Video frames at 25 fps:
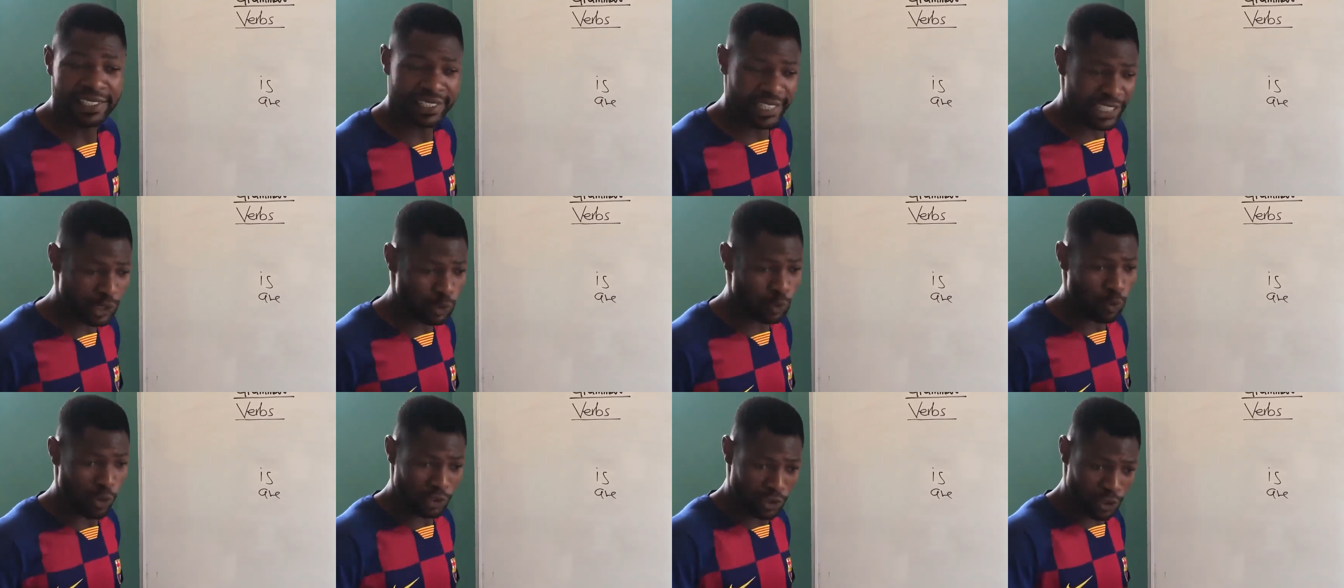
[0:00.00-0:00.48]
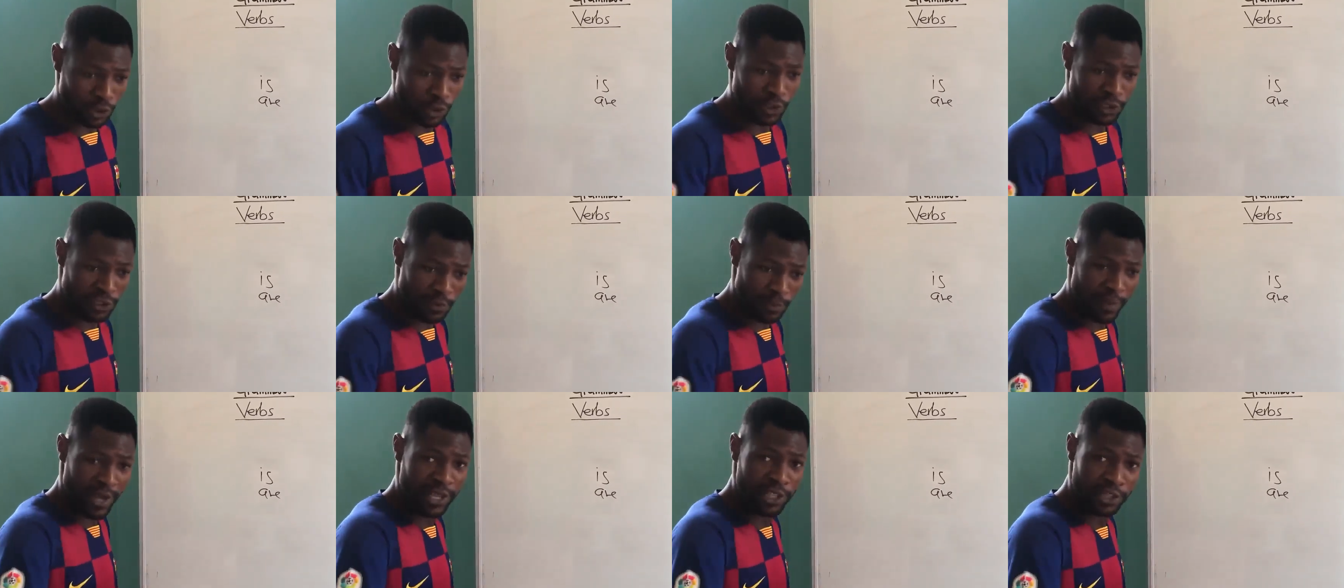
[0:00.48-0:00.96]
This was
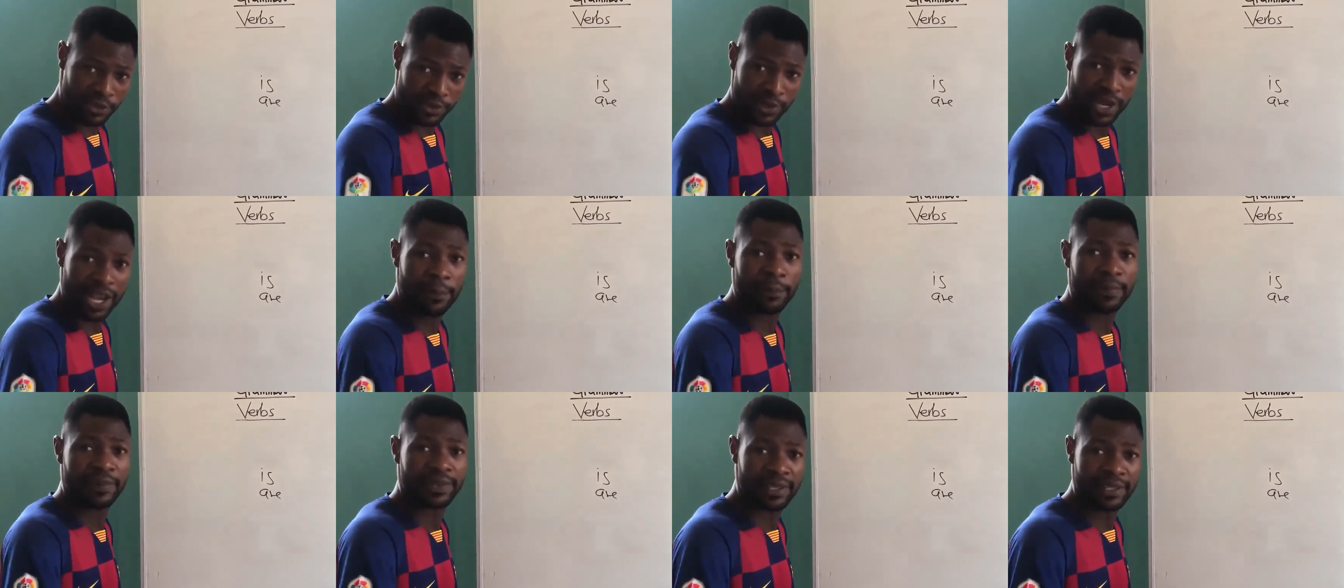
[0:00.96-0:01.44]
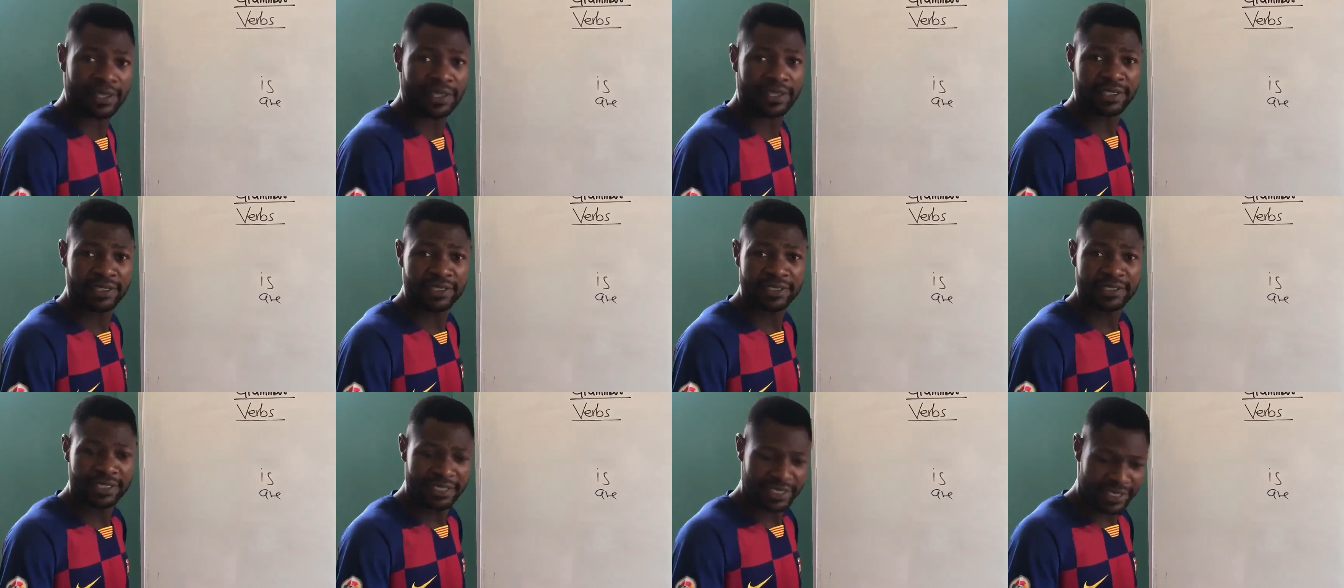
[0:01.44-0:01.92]
not meant to
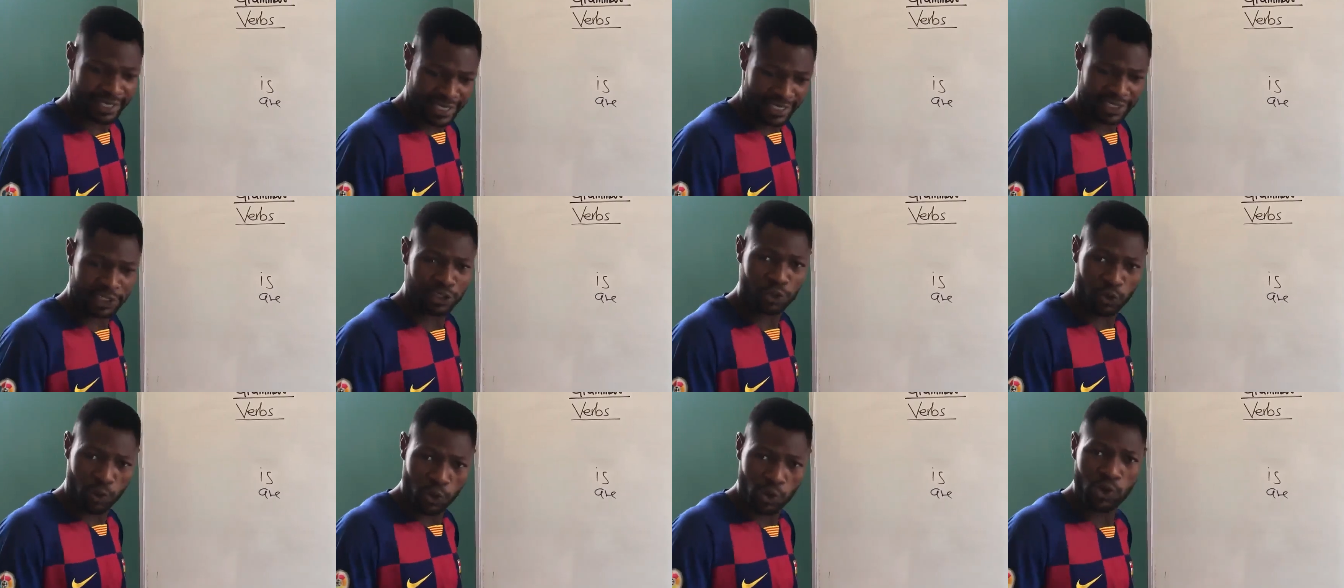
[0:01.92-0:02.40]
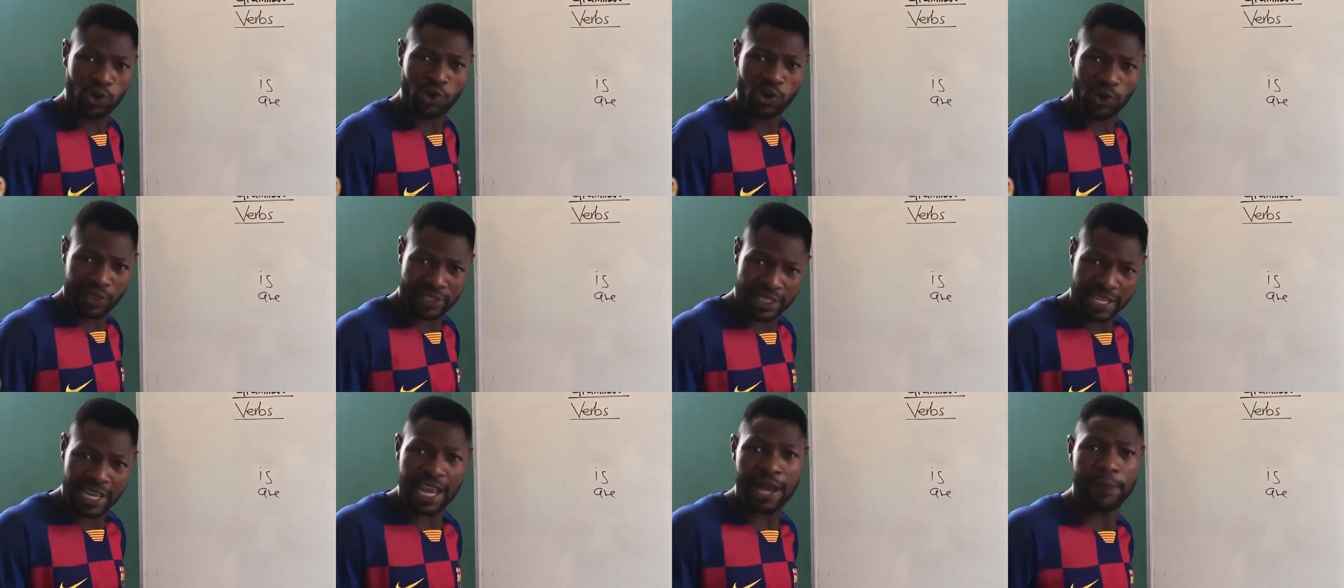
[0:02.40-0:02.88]
happen. This could
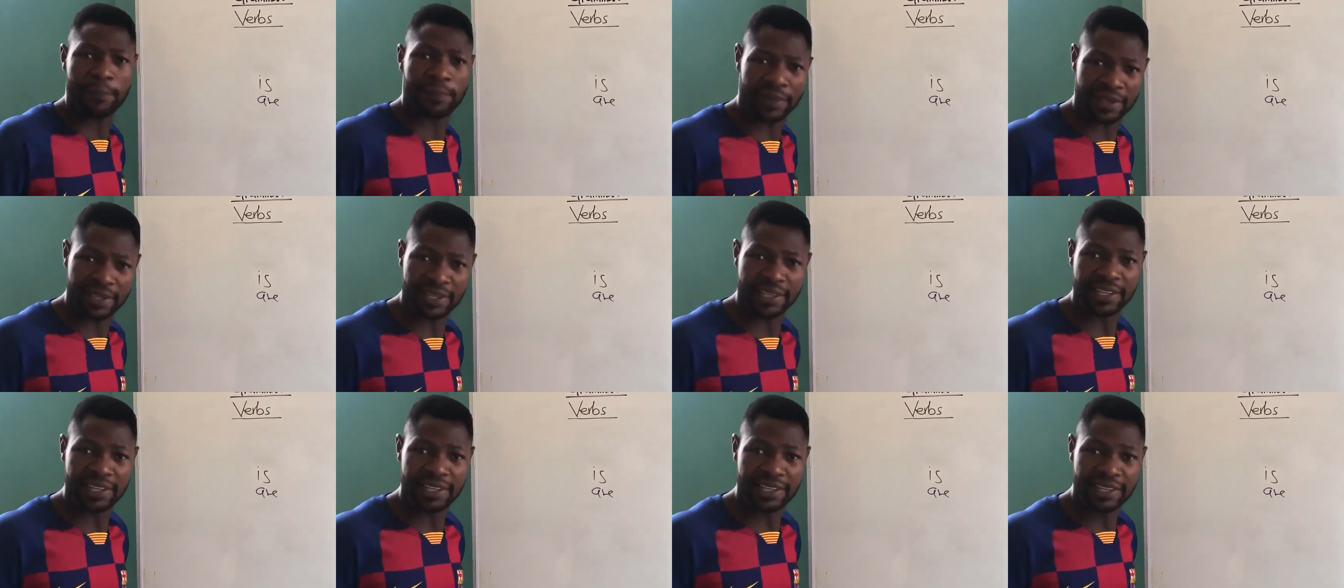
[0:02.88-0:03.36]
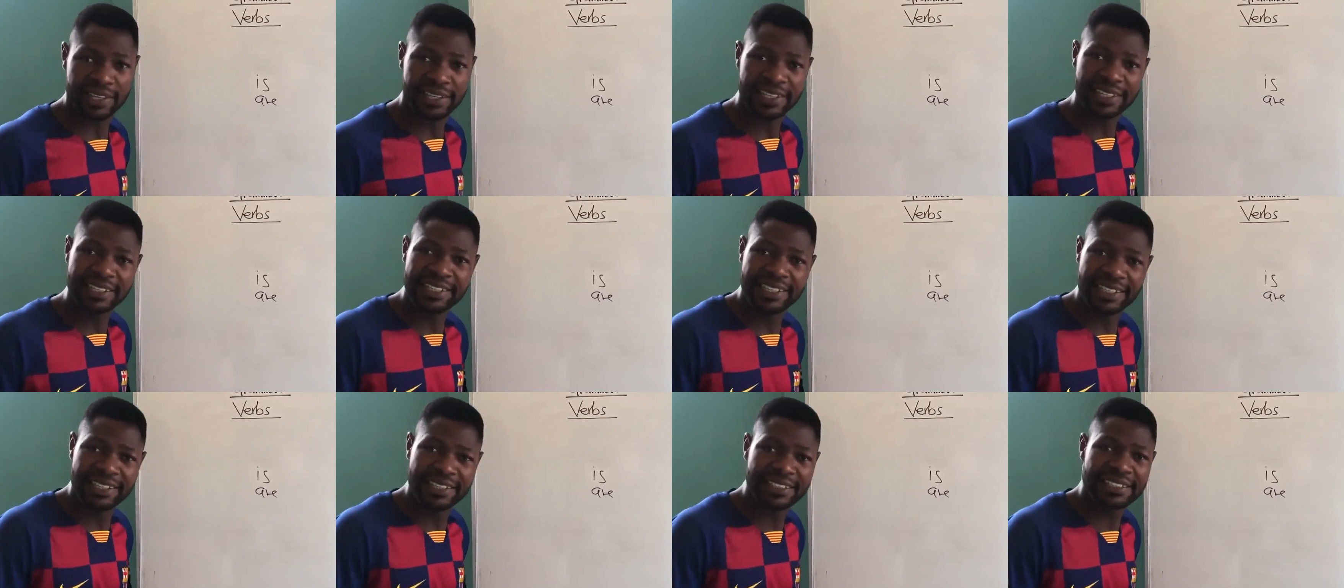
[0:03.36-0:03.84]
not happen.
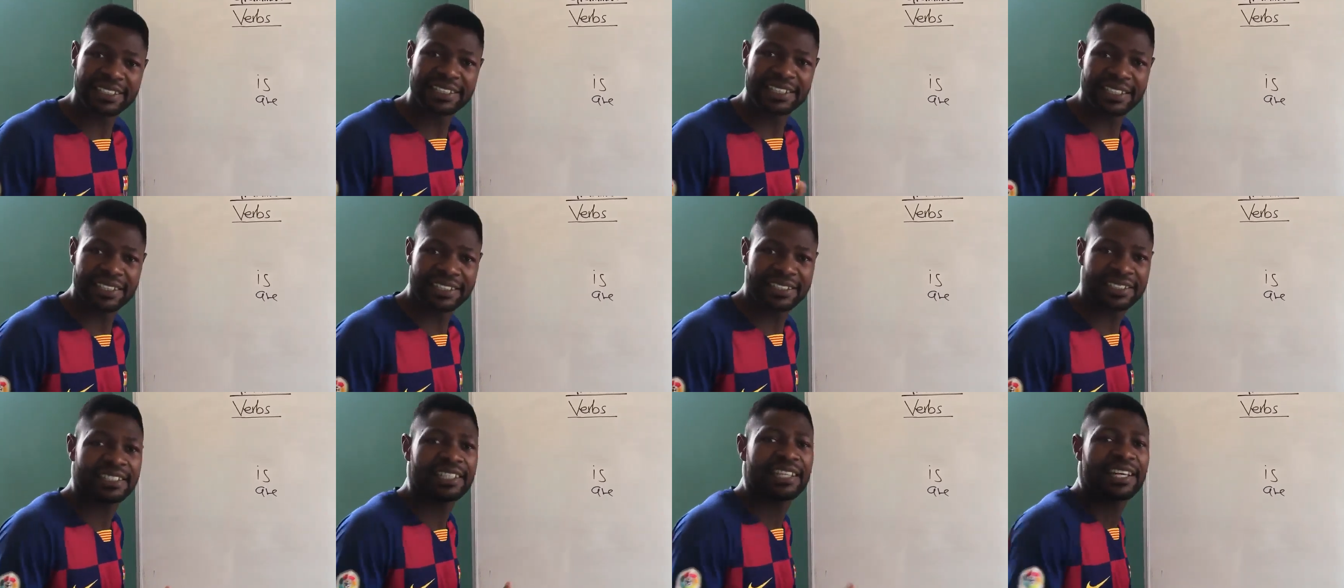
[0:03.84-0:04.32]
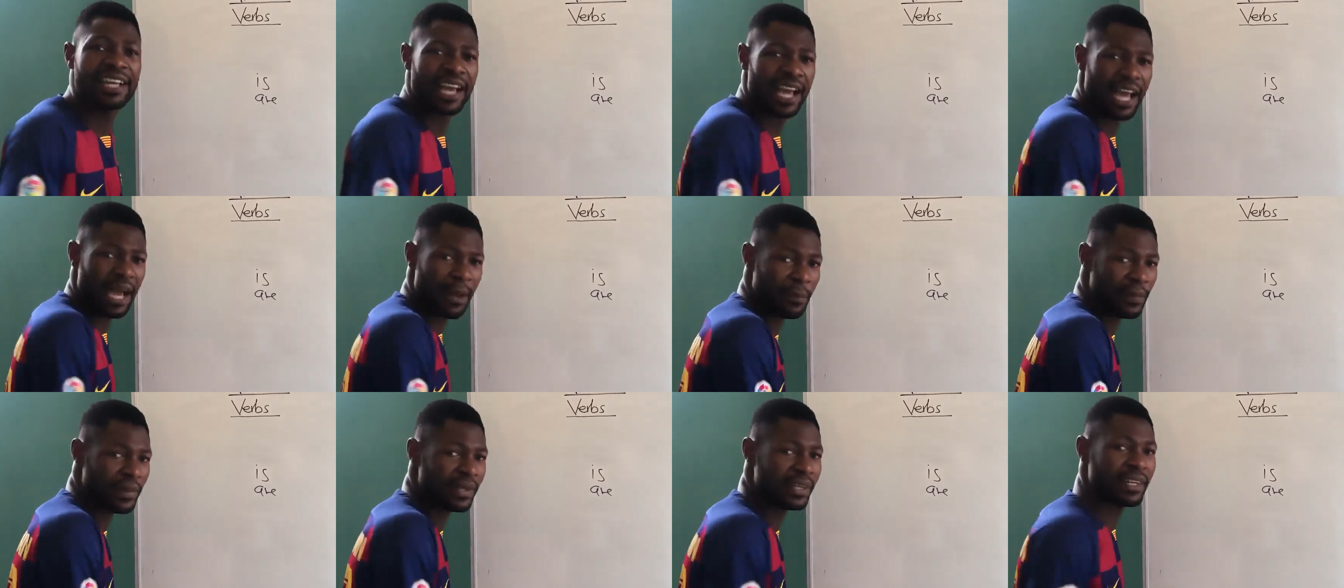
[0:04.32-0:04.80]
This is
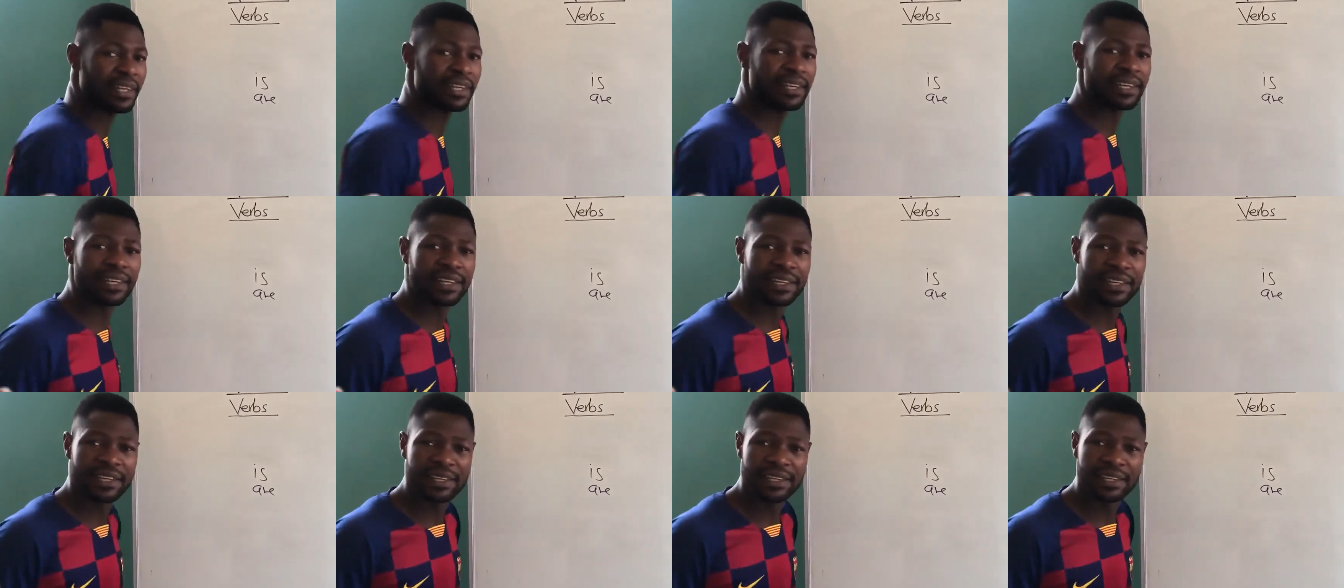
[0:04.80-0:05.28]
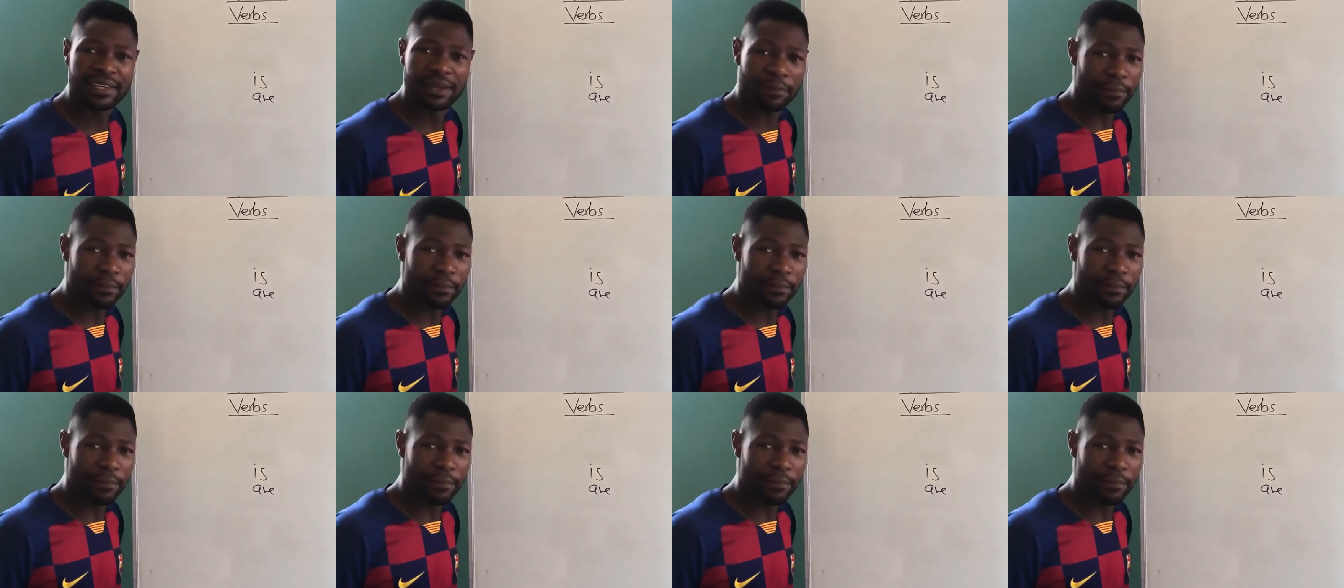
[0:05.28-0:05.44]
happening.